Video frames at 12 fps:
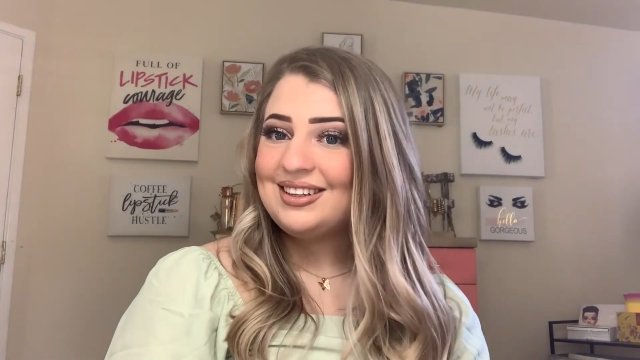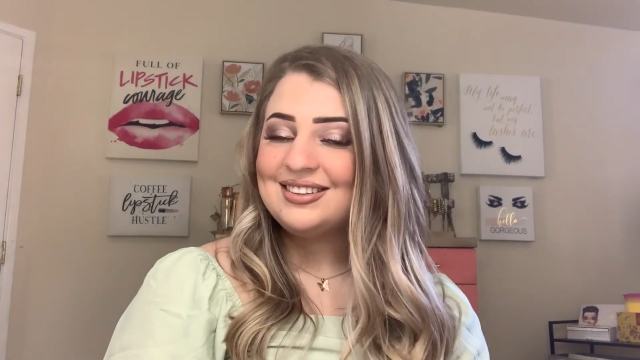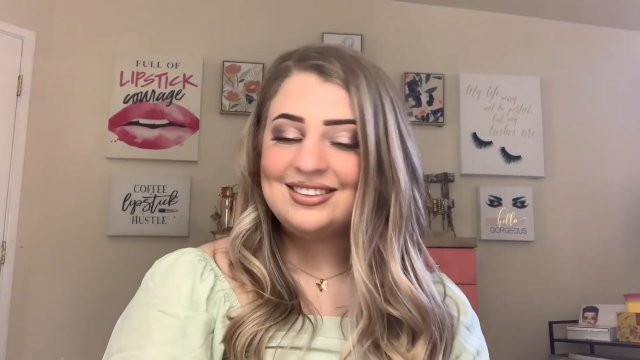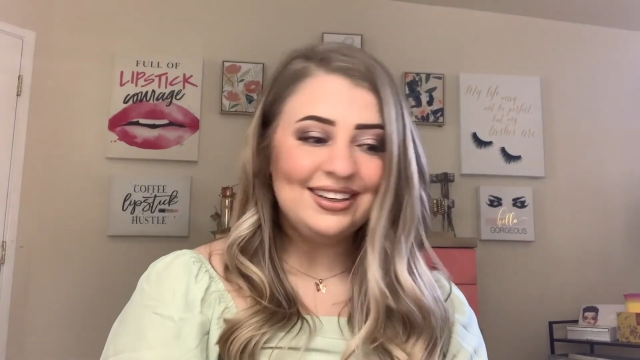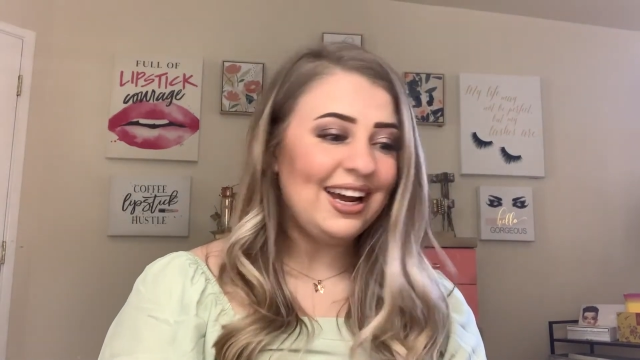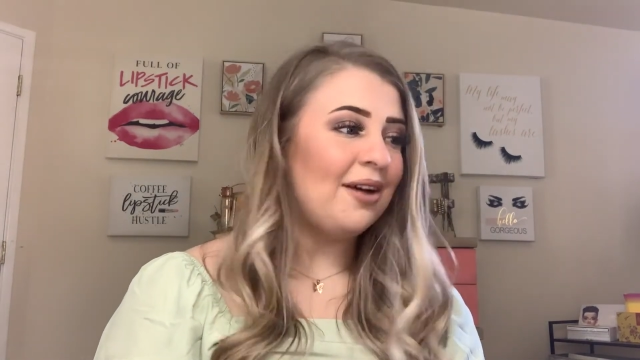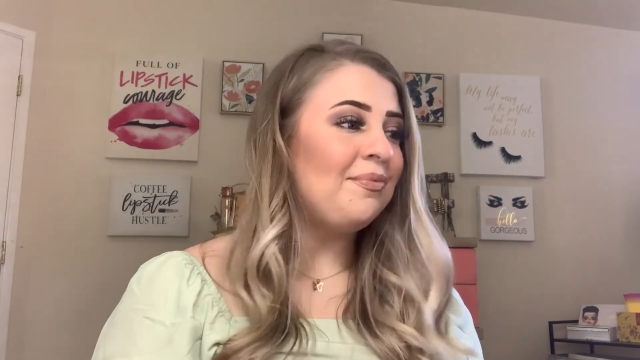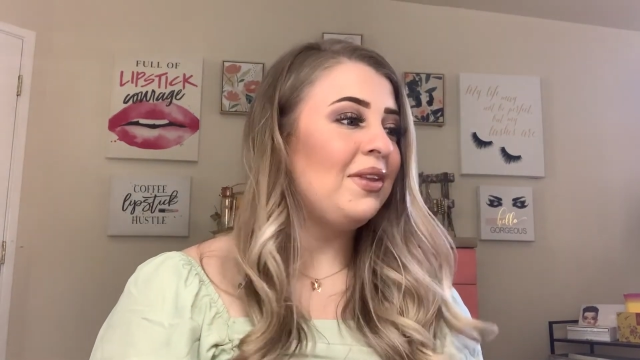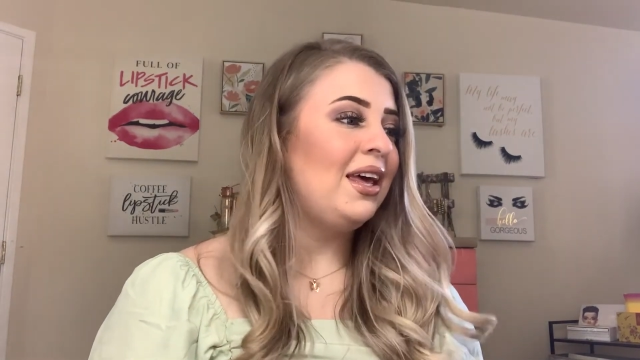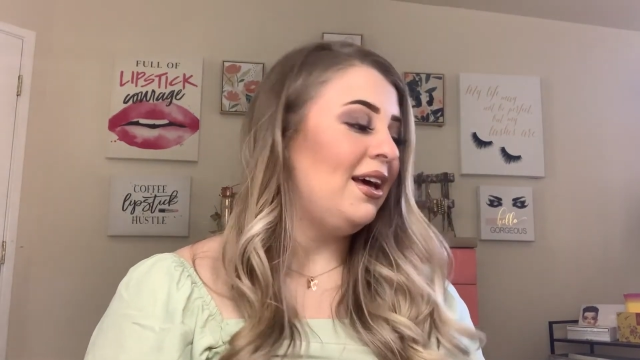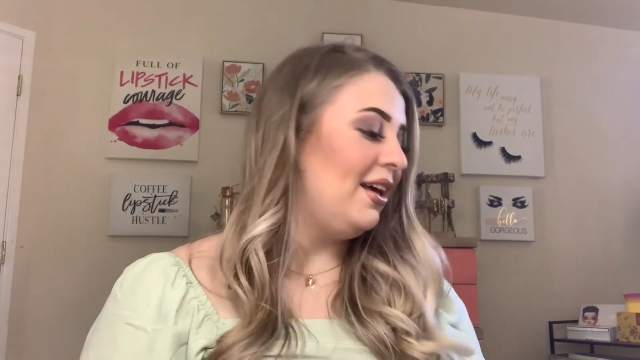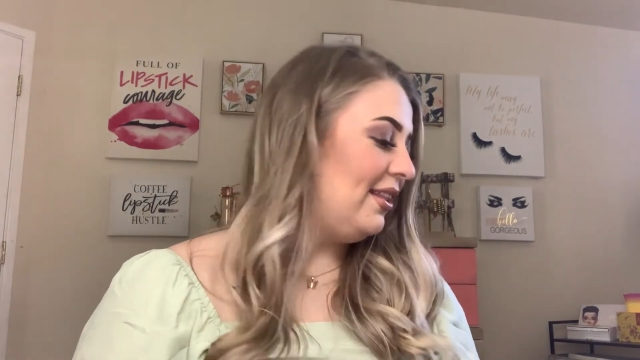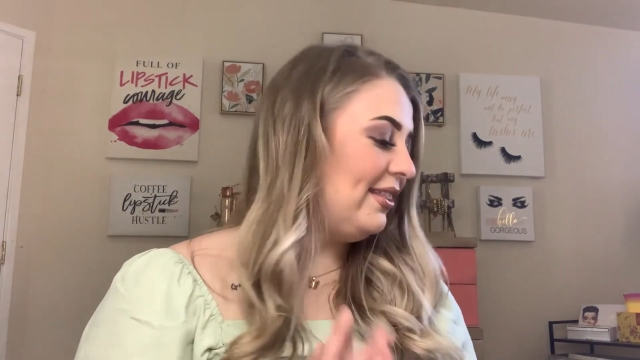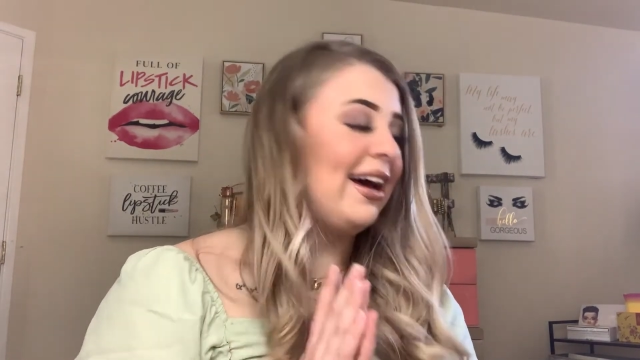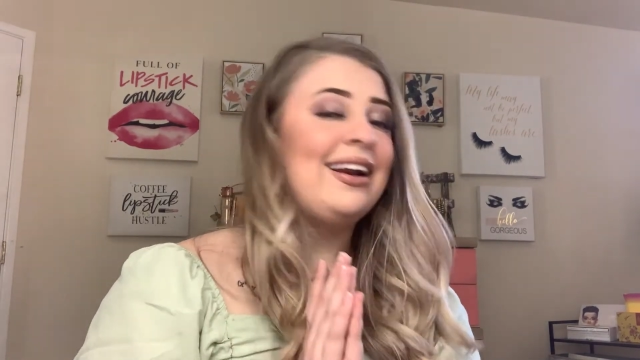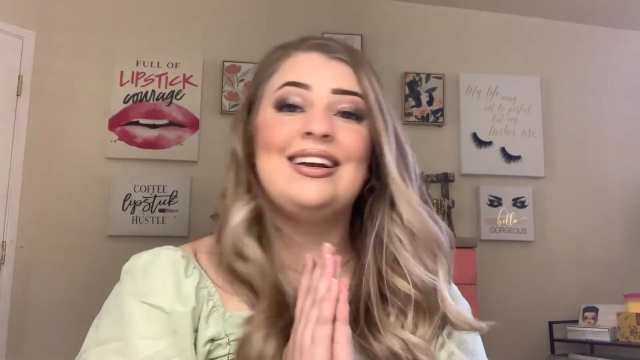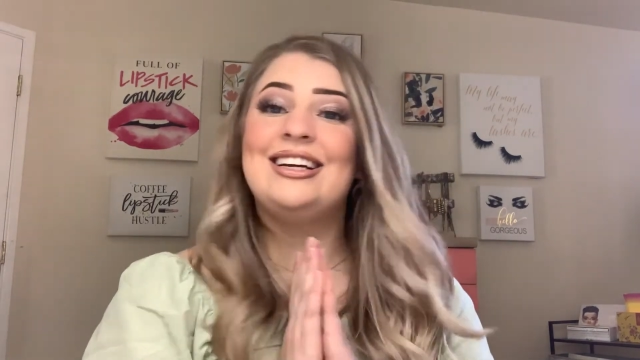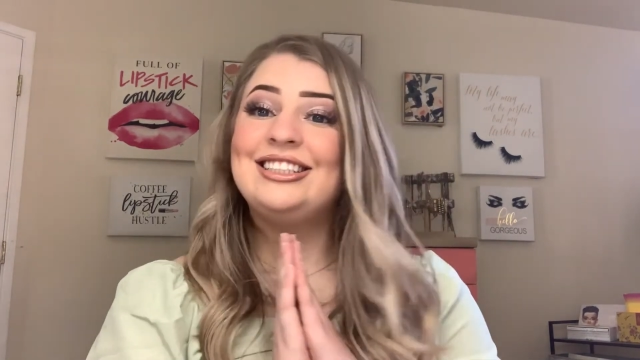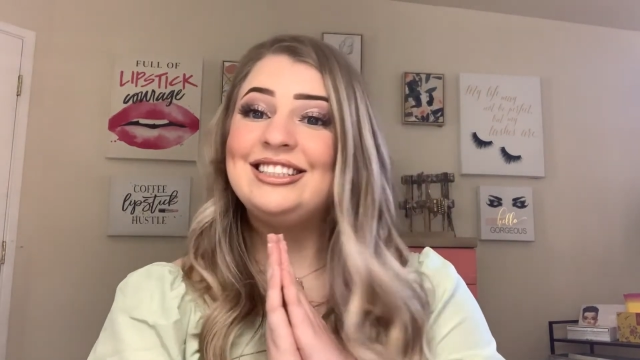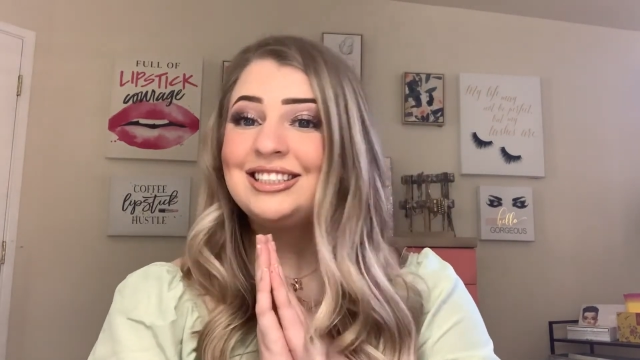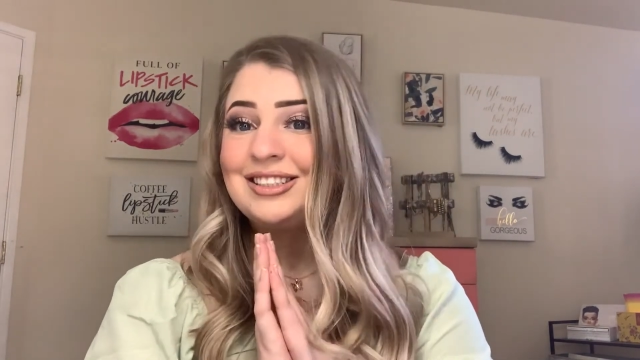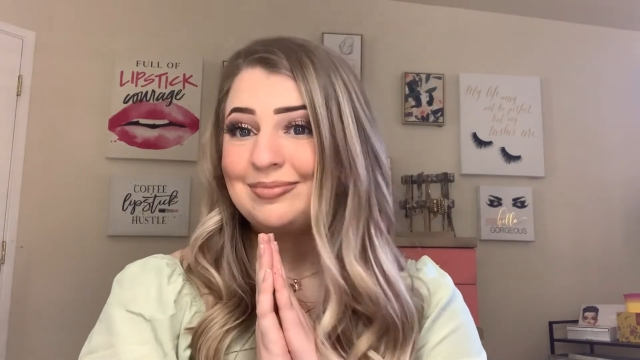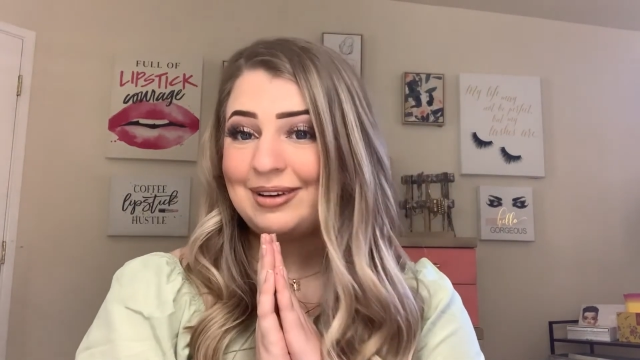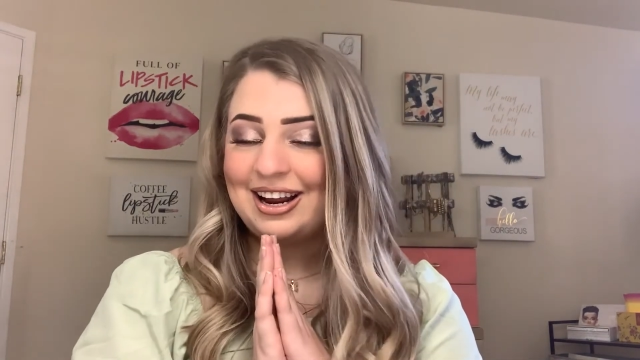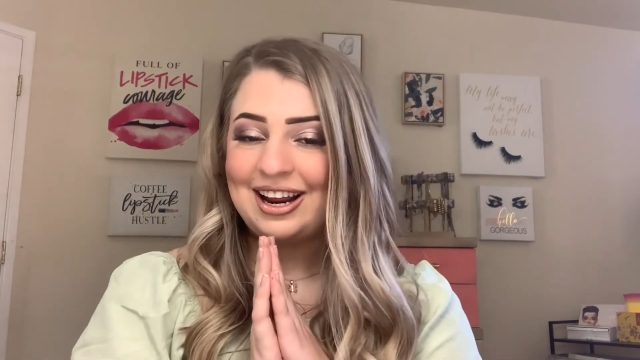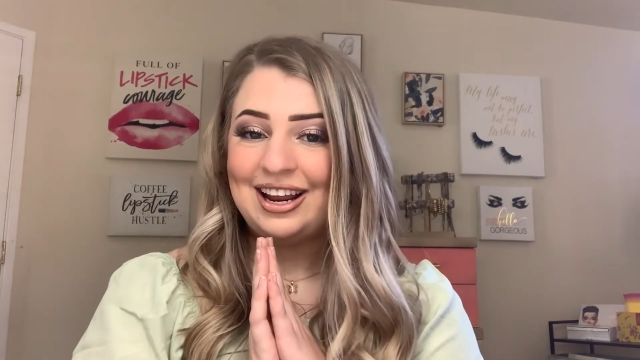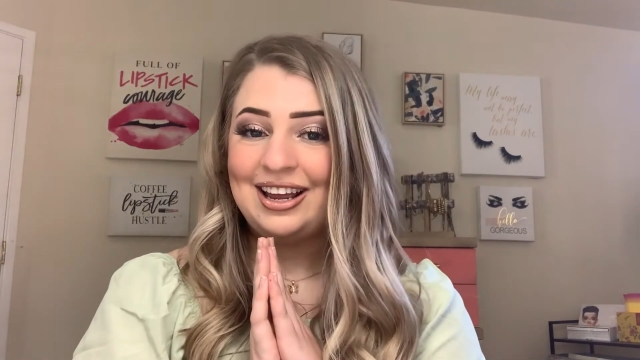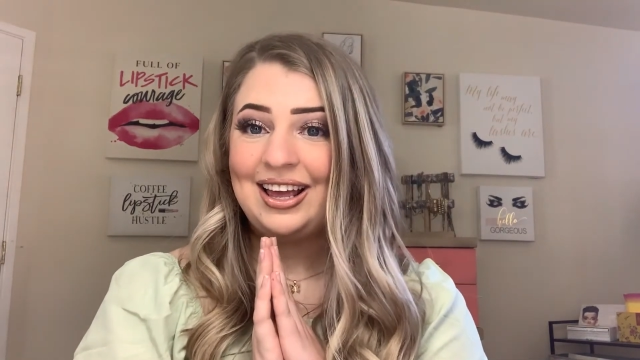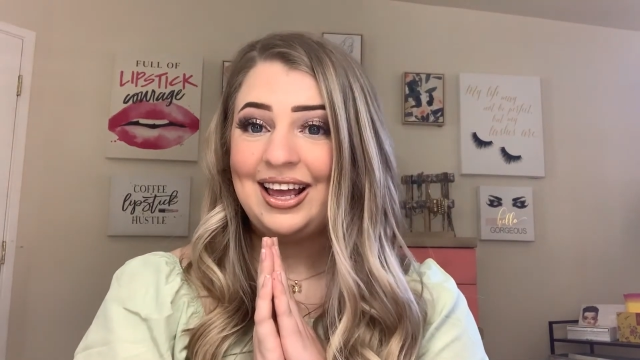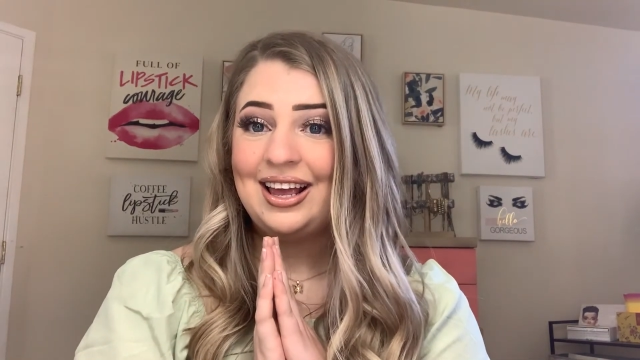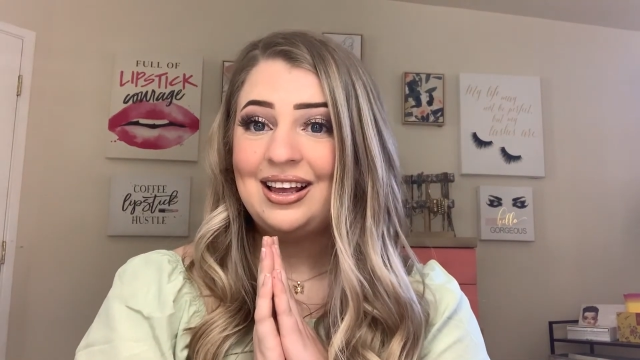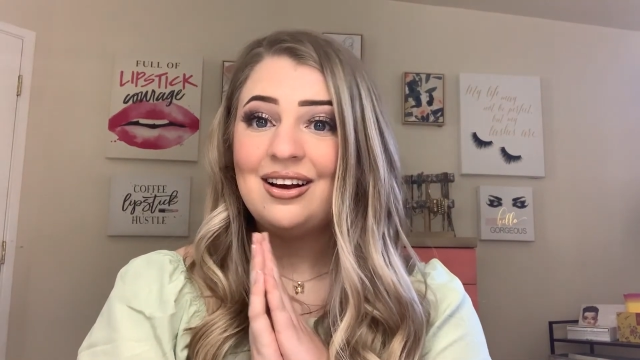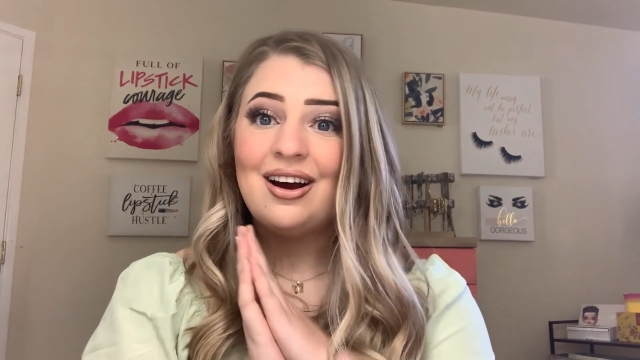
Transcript: So yeah, that is my